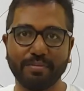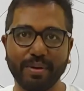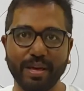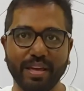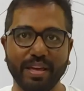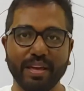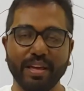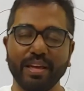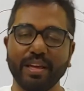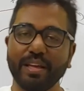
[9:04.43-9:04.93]

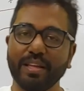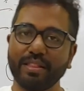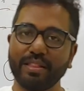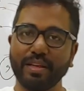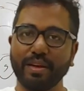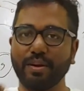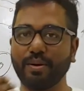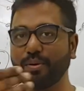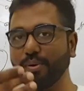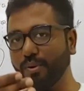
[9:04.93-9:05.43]
way.
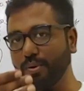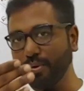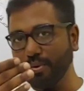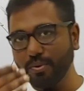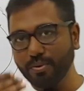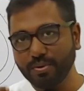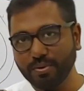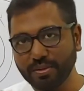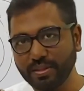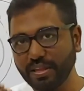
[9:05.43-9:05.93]
They
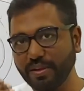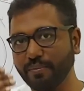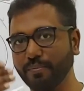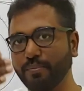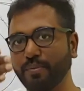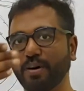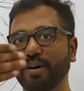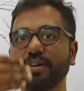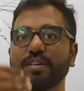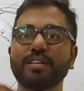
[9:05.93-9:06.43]
go, they
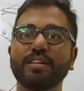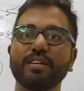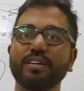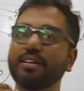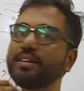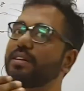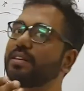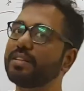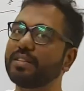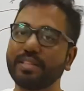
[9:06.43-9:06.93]

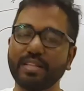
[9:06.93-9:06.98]
wander,